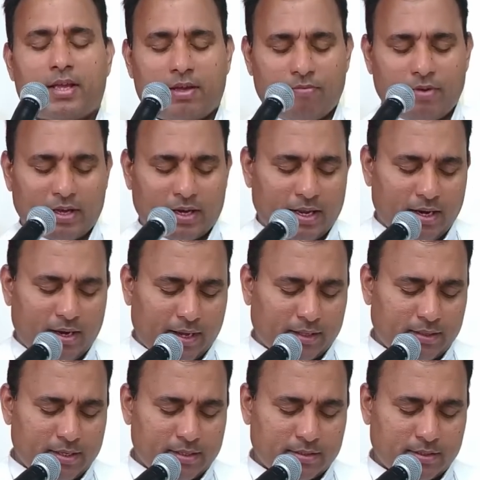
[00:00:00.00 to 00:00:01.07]
We read
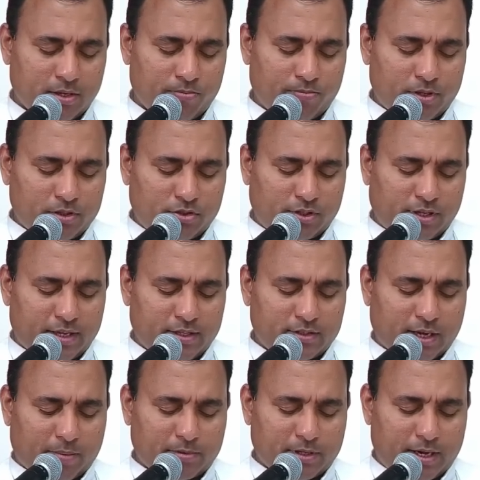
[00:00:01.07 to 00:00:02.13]
like this. 1 Kings
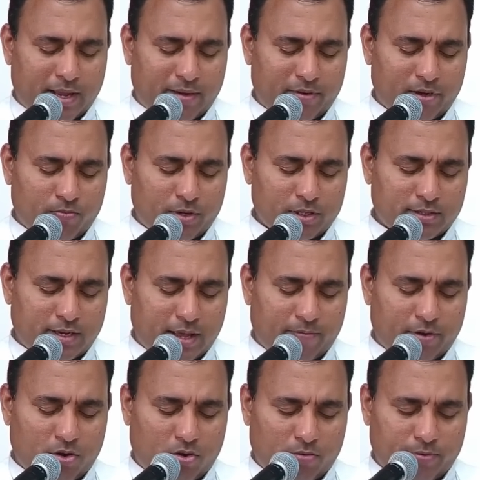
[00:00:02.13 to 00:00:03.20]
chapter 11 verse
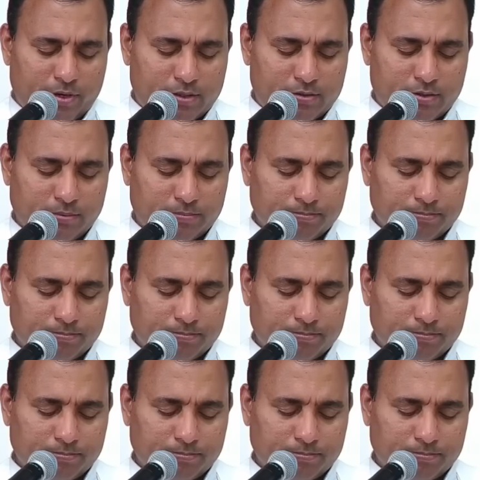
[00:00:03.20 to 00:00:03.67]
11 onwards.